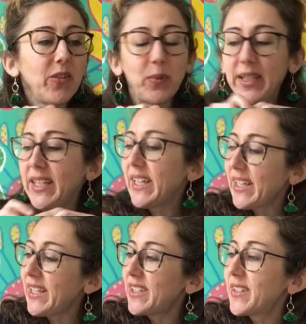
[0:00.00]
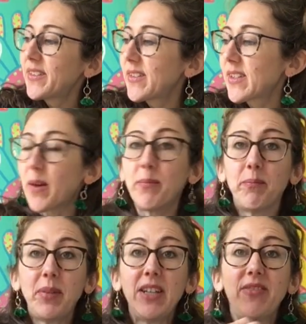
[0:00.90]
We need some
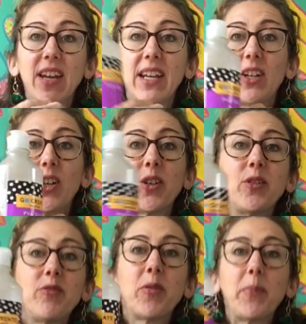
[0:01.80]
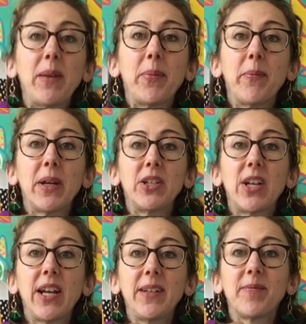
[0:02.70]
PVA glue for paper
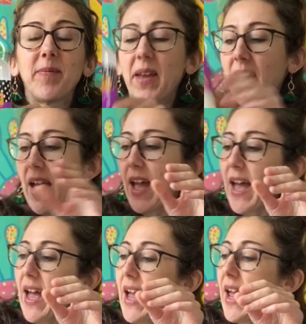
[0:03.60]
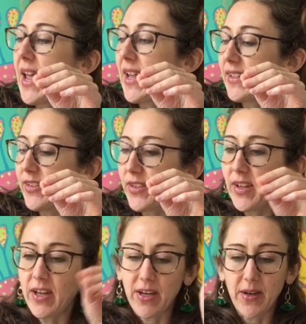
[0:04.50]
mache and
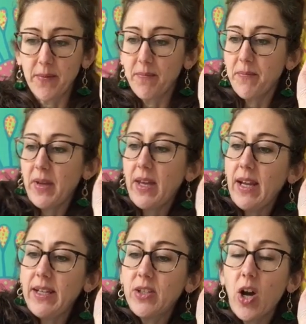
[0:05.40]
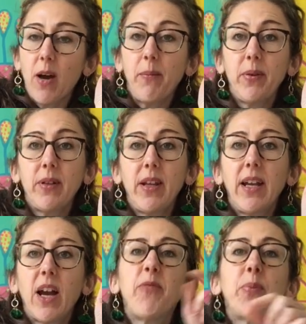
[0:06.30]
a tub.
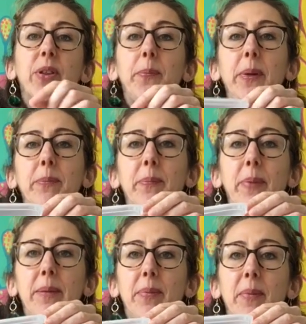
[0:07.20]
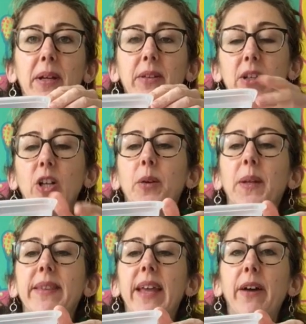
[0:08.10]
I've put the glue
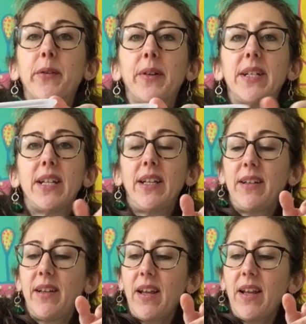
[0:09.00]
in there already,